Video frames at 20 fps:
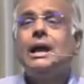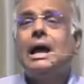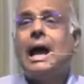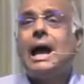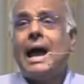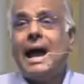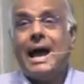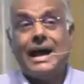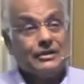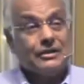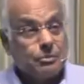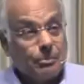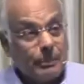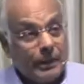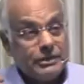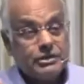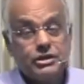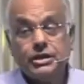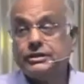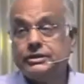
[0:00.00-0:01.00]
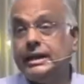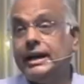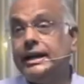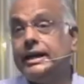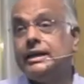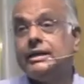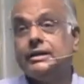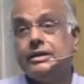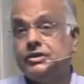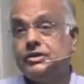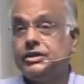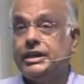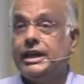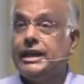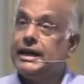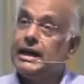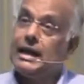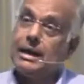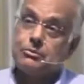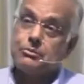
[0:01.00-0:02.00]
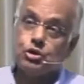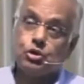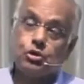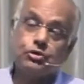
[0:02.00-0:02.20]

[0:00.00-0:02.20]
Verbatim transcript: as much as I understand, and I'm sure